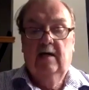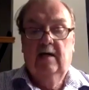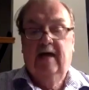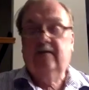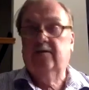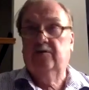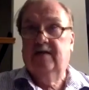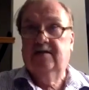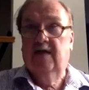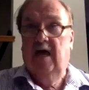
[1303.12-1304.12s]
That's a
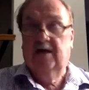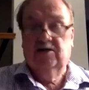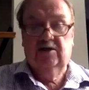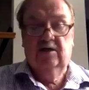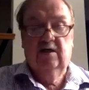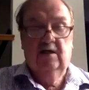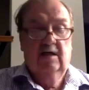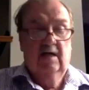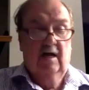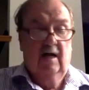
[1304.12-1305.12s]
great touch.
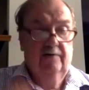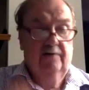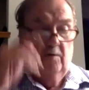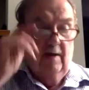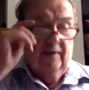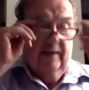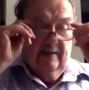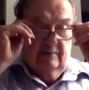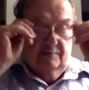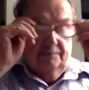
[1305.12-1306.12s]
For one
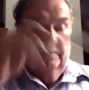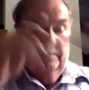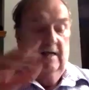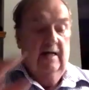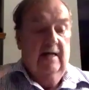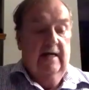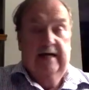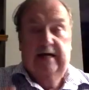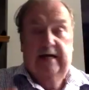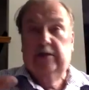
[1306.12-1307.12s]
thing,
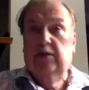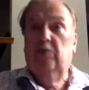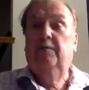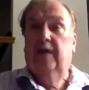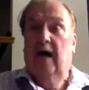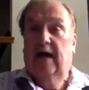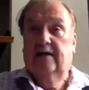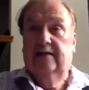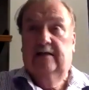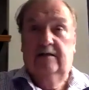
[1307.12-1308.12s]
it
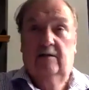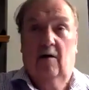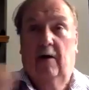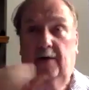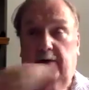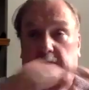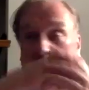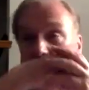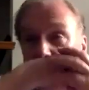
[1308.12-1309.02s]
humanizes Arthur